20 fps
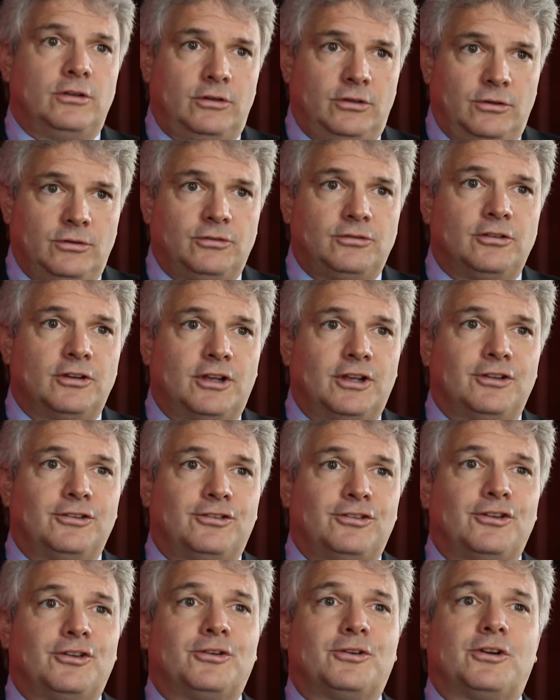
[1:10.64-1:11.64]
you should
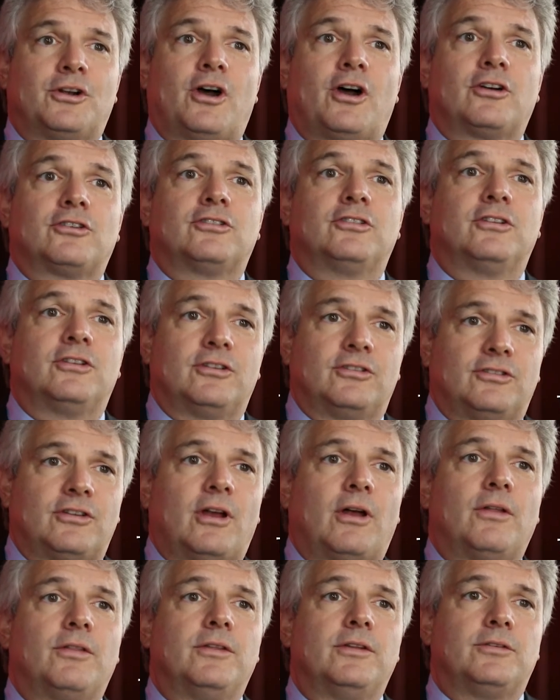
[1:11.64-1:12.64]
consider an auction to
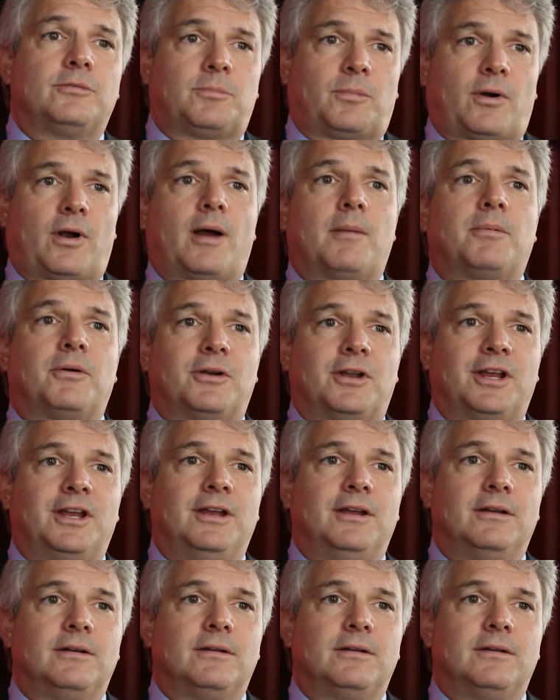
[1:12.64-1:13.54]
sell this property.